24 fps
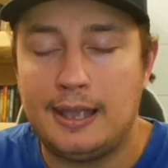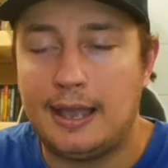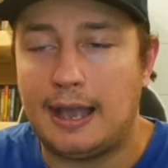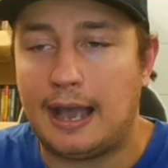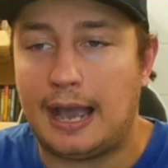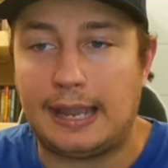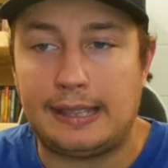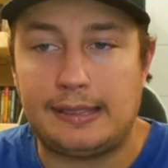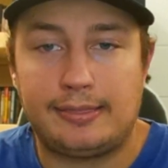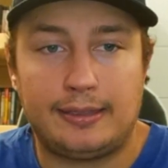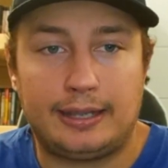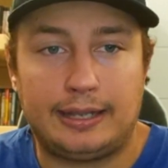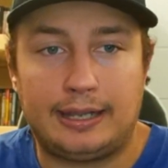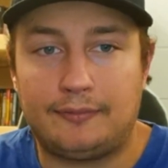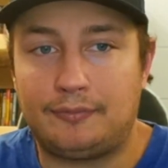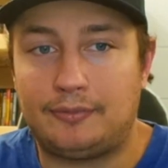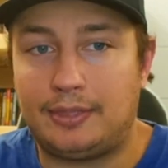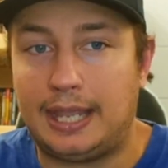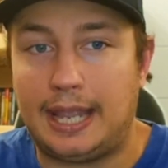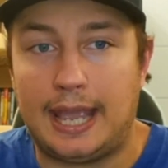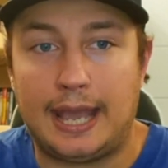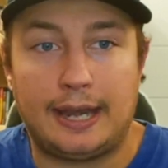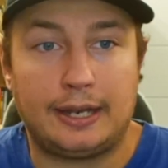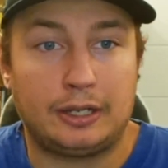I think if
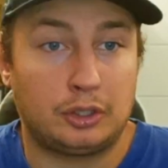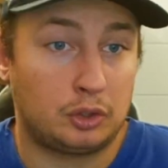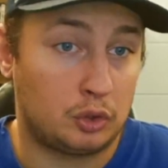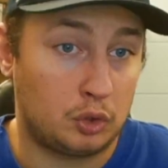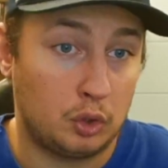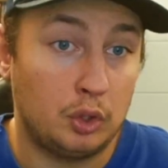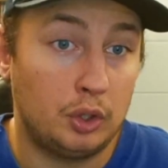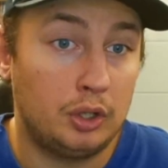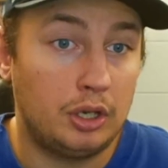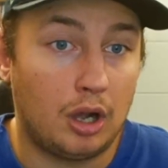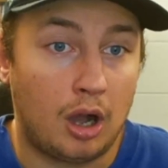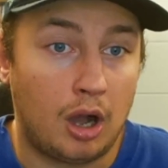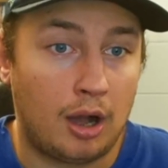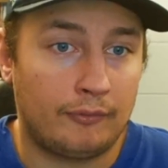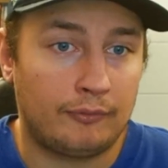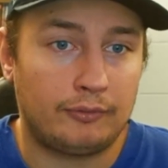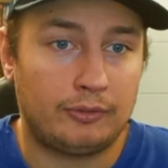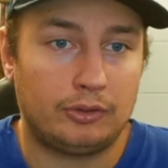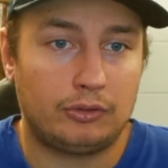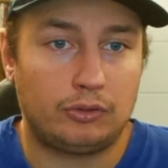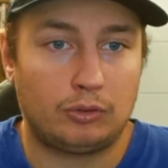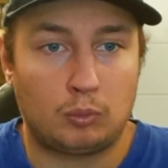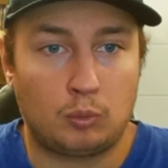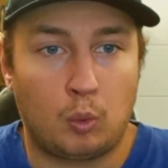they had a good
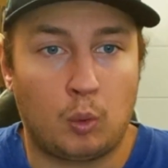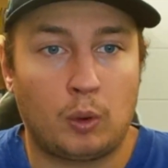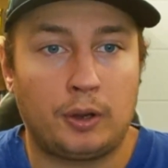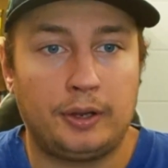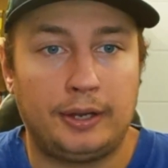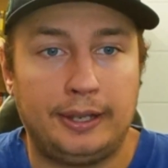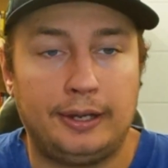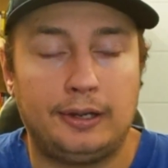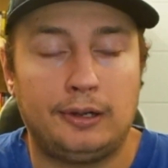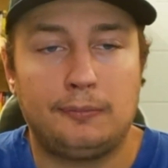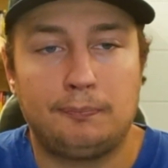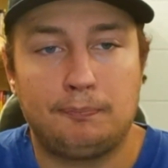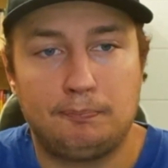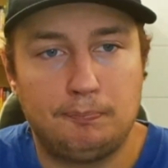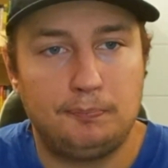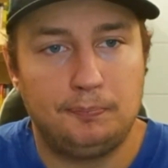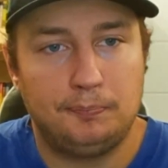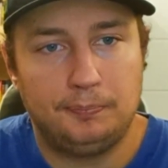offensive coordinator,